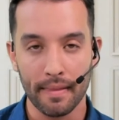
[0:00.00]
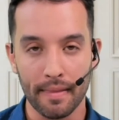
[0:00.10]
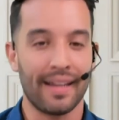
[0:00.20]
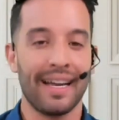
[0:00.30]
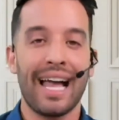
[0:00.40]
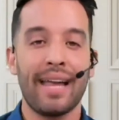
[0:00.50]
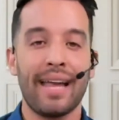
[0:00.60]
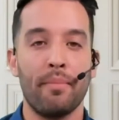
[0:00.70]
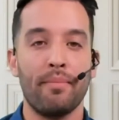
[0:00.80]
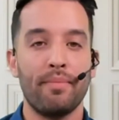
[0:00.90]
The guy
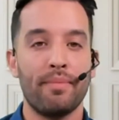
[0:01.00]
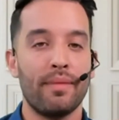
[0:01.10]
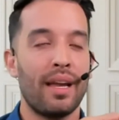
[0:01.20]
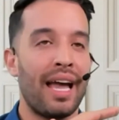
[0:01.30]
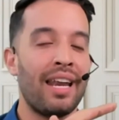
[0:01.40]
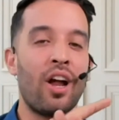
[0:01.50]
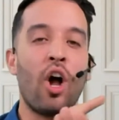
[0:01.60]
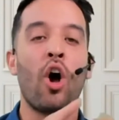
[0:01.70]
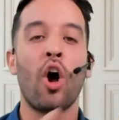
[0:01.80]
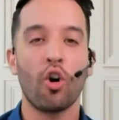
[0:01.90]
had a
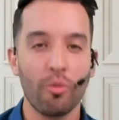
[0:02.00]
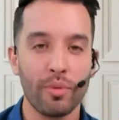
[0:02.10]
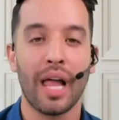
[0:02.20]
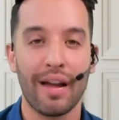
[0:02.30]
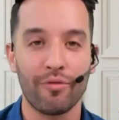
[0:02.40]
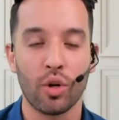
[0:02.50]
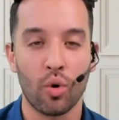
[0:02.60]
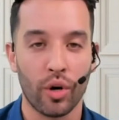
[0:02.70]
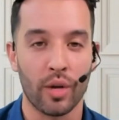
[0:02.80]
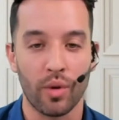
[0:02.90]
horrible live
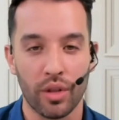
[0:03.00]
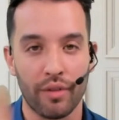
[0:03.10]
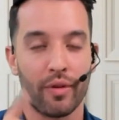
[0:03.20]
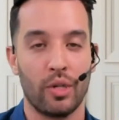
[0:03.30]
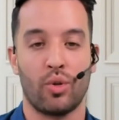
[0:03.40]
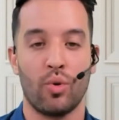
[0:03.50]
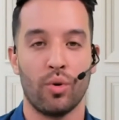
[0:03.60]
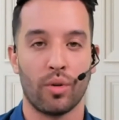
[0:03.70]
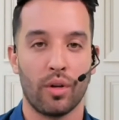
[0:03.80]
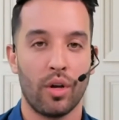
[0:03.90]
recording with our first
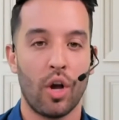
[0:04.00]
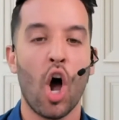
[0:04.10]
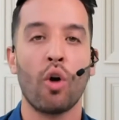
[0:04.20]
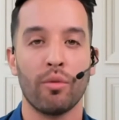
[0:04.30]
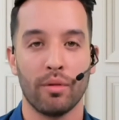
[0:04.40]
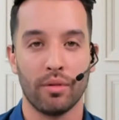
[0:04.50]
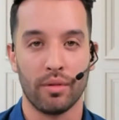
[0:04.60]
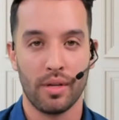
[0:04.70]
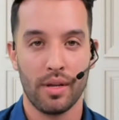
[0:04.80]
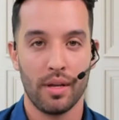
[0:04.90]
school.
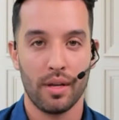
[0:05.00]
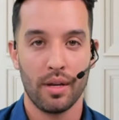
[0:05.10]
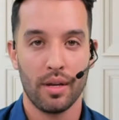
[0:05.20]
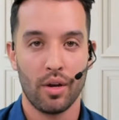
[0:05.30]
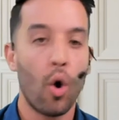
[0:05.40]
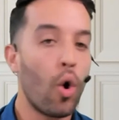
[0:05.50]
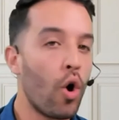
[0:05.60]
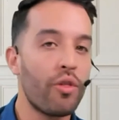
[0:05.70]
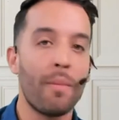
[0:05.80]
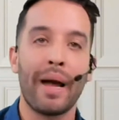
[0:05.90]
Horrible.
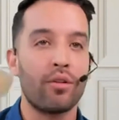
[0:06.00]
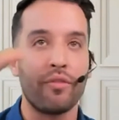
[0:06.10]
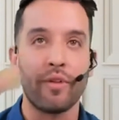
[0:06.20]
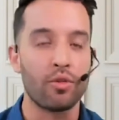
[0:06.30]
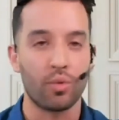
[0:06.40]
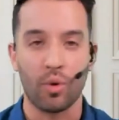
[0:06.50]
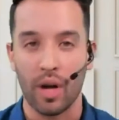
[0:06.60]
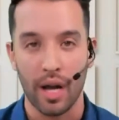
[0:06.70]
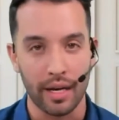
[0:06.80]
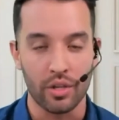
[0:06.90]
All the microphones were
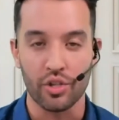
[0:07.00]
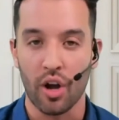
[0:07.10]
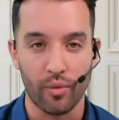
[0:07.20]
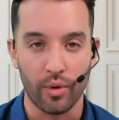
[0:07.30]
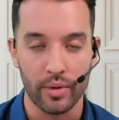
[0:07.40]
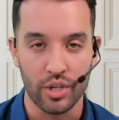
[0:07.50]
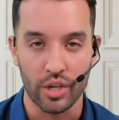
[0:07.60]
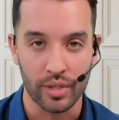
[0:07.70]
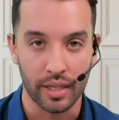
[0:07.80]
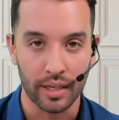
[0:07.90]
on in the software he was
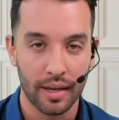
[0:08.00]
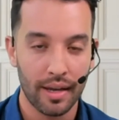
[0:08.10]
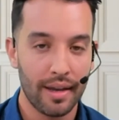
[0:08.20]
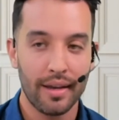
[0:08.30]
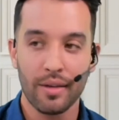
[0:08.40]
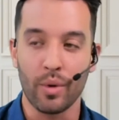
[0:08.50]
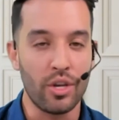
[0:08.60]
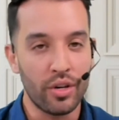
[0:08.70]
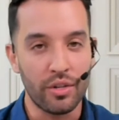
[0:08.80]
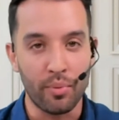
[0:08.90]
using. When
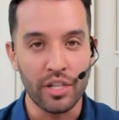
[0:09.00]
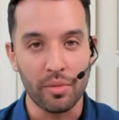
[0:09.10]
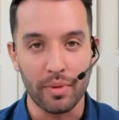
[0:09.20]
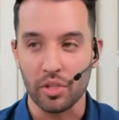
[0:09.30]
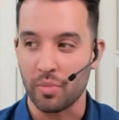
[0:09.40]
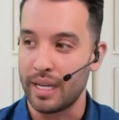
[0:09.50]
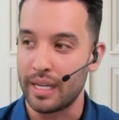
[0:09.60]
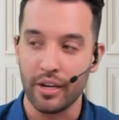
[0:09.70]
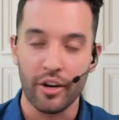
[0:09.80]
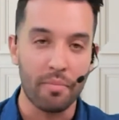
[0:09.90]
you heard the principal
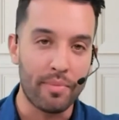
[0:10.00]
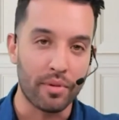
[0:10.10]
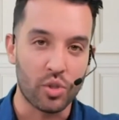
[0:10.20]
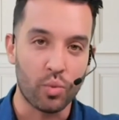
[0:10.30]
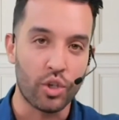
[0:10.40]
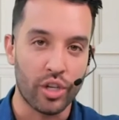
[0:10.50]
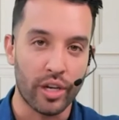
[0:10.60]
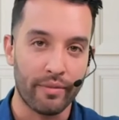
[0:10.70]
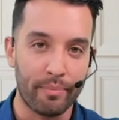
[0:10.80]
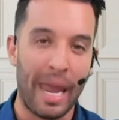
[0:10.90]
speaking, you heard people
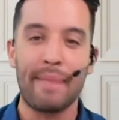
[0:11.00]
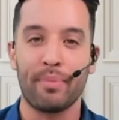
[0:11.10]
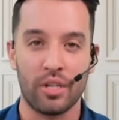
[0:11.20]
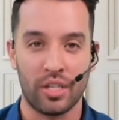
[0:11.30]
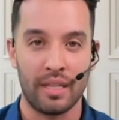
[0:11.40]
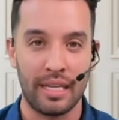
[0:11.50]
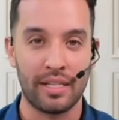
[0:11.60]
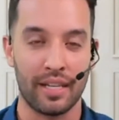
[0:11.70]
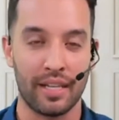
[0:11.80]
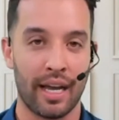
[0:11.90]
swishing papers on this
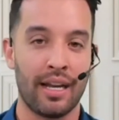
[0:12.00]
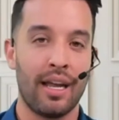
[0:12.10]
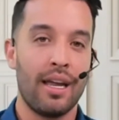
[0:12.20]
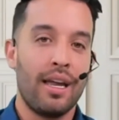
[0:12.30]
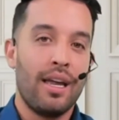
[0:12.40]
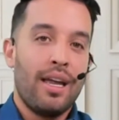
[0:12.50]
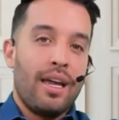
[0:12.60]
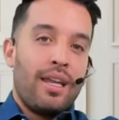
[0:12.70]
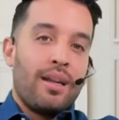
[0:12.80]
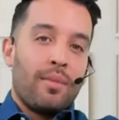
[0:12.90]
side.
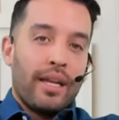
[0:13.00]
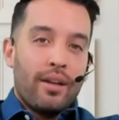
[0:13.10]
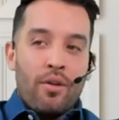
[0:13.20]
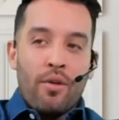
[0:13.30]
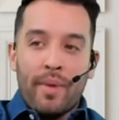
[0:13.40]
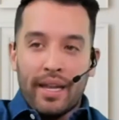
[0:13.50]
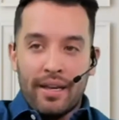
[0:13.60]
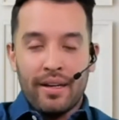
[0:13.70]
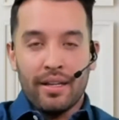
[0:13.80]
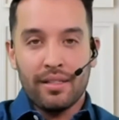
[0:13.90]
And I'm like, oh my
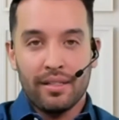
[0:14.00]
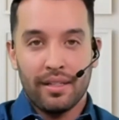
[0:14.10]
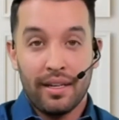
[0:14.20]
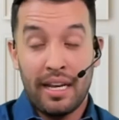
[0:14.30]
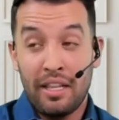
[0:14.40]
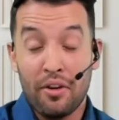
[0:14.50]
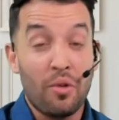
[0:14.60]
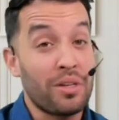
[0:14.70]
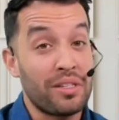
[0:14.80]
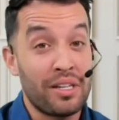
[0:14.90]
goodness. And he thought
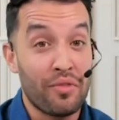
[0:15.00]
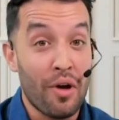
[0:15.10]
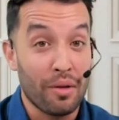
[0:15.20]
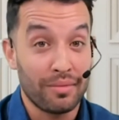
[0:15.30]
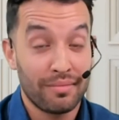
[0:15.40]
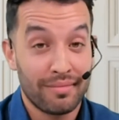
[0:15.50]
it wasn't his fault.